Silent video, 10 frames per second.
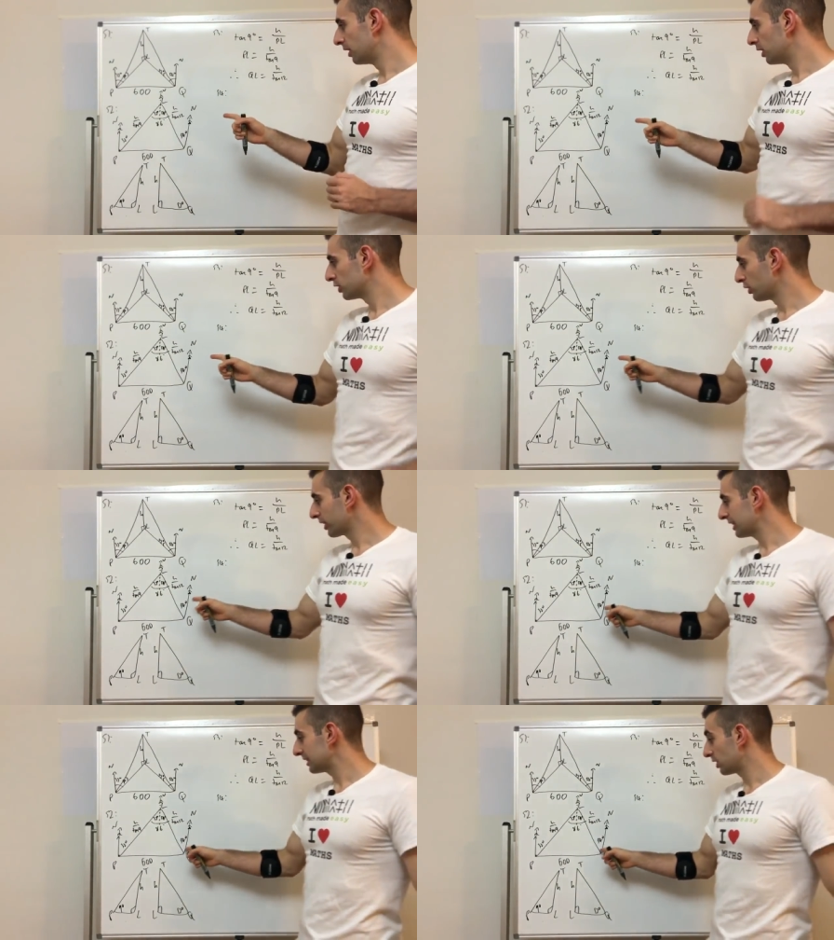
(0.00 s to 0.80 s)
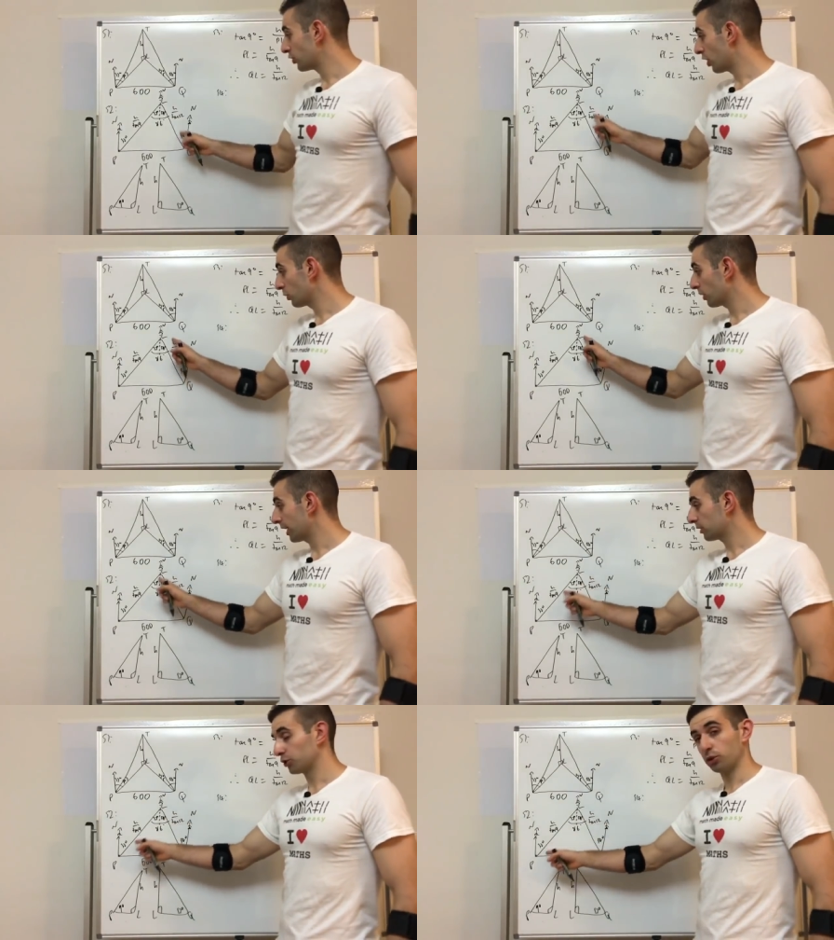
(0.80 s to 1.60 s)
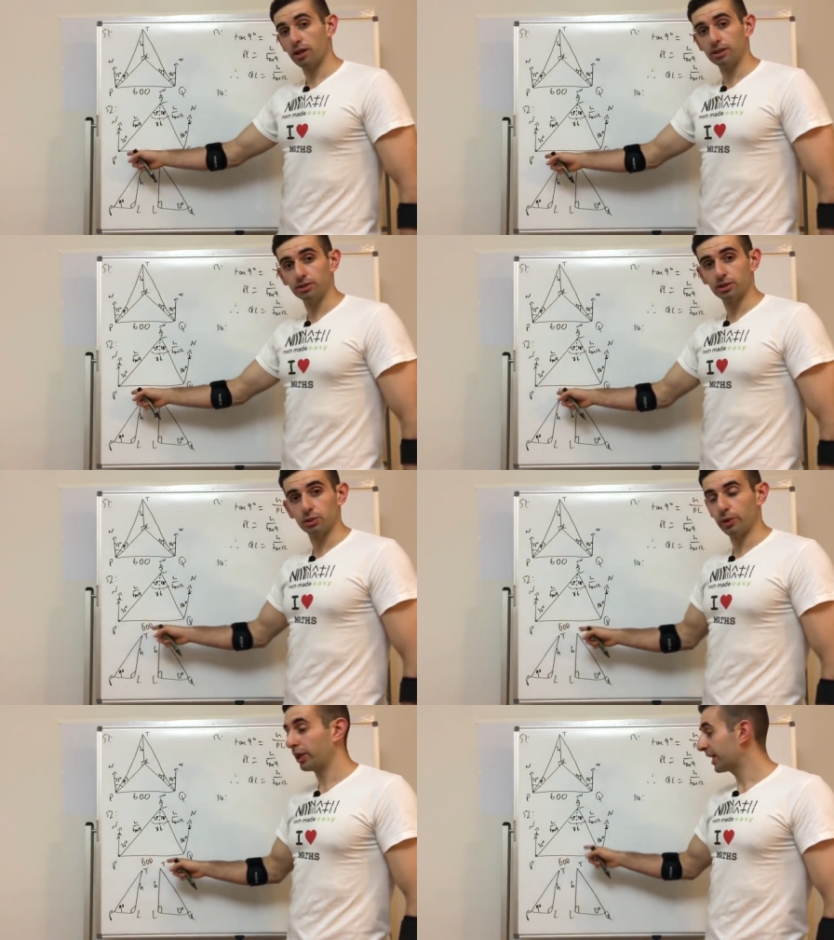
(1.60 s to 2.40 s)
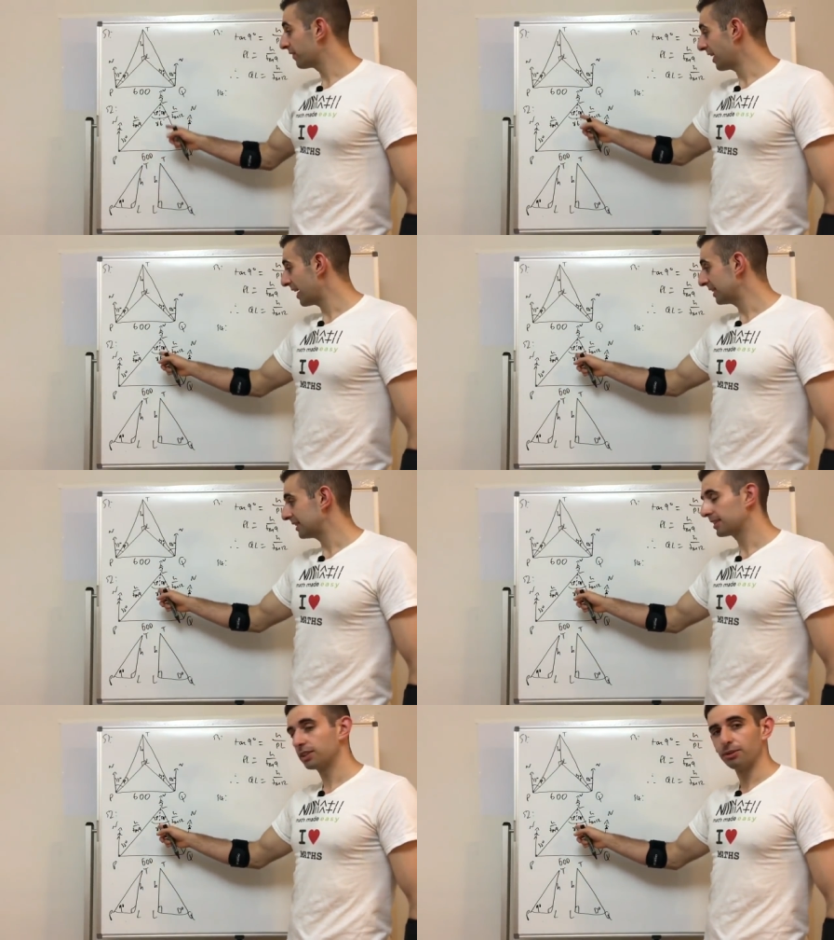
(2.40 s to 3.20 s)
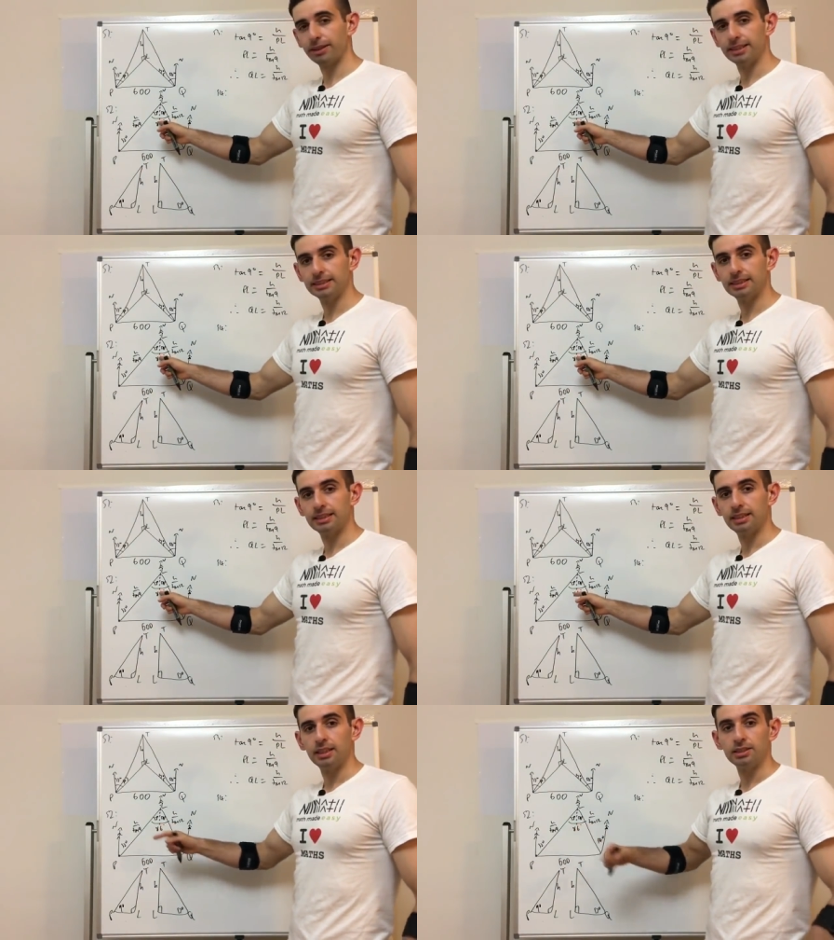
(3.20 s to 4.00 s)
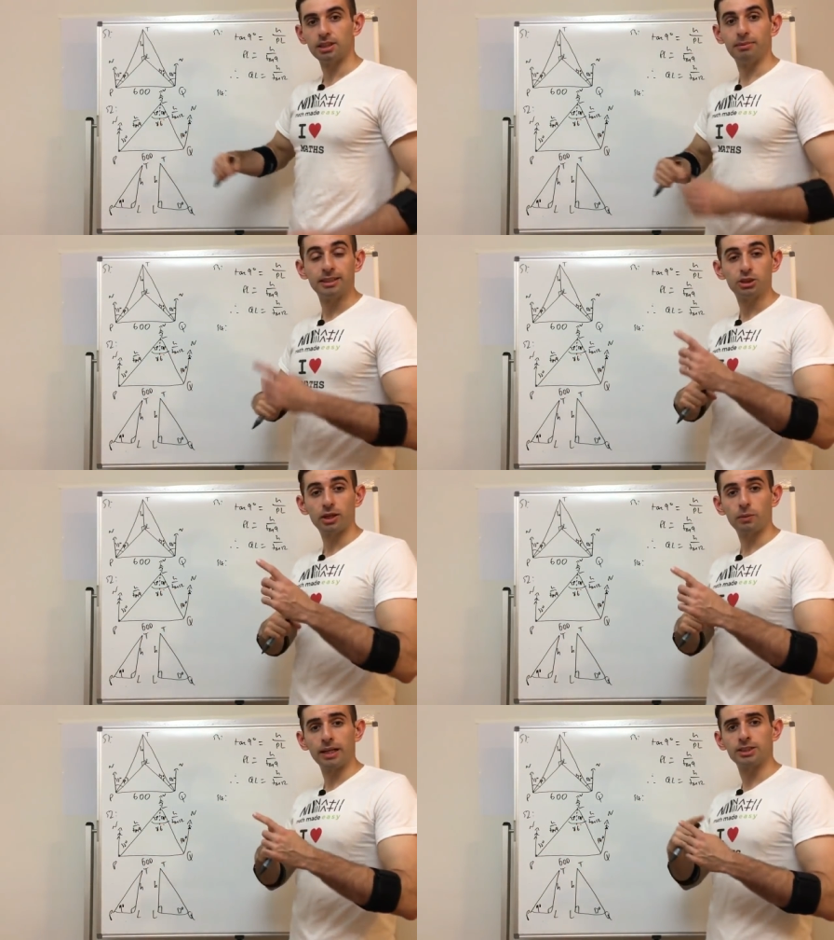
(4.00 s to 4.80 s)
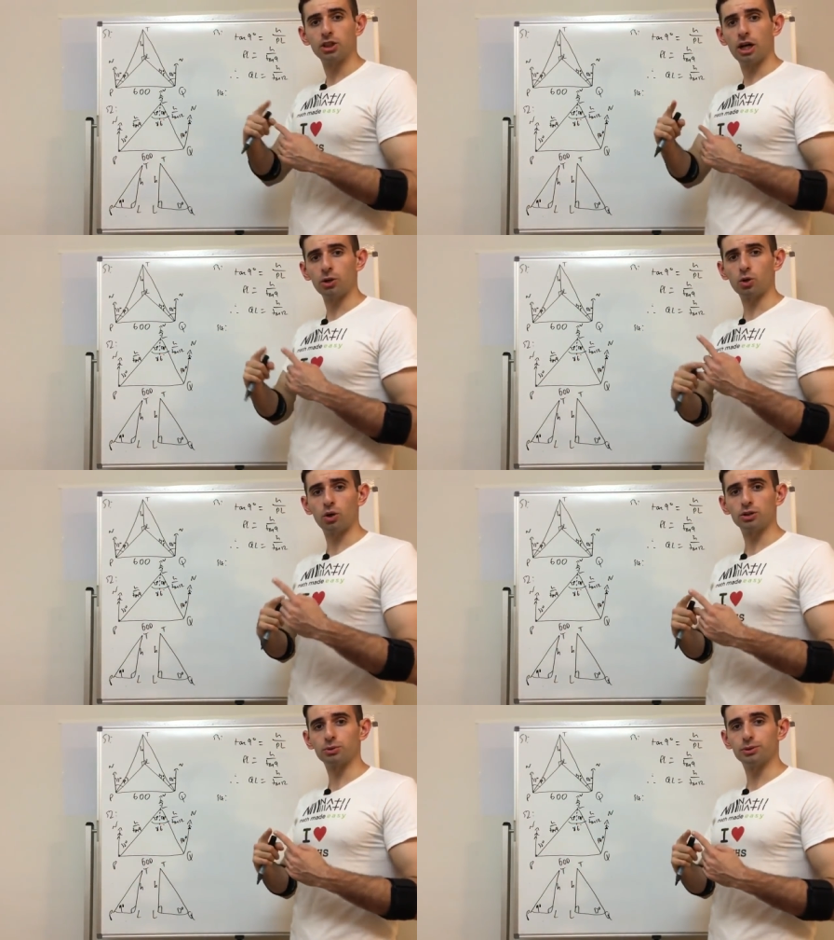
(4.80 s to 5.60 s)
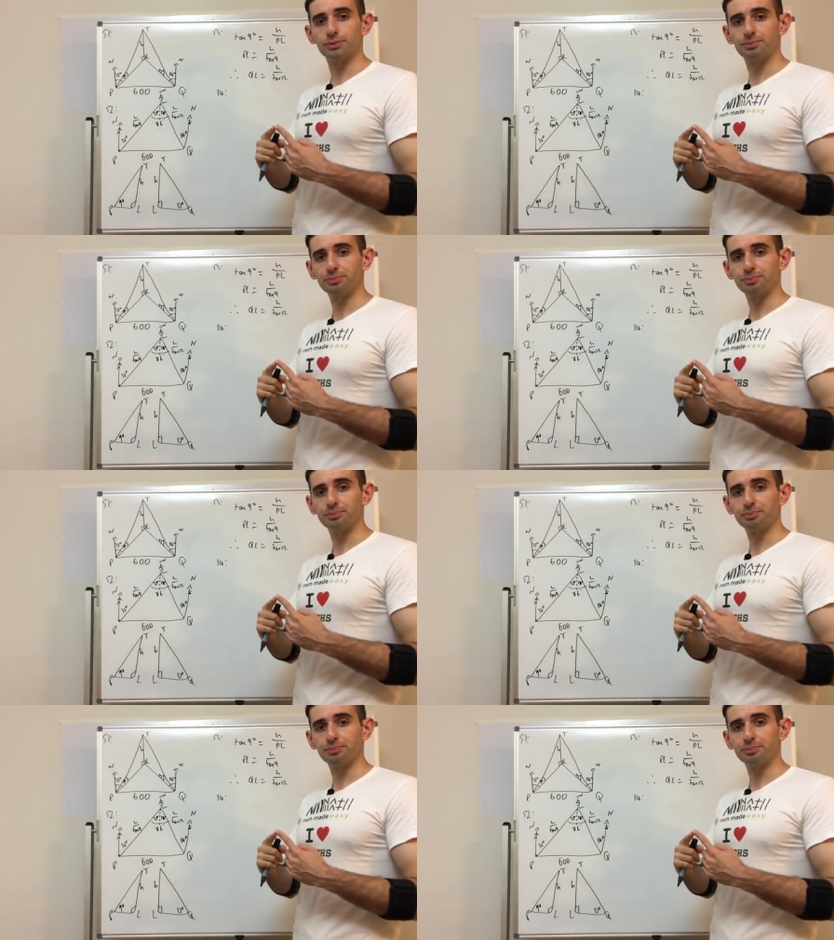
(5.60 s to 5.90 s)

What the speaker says: So look at this, is a non-right angle triangle because we're only given 86 degrees. So that means straight away sine or cos rule.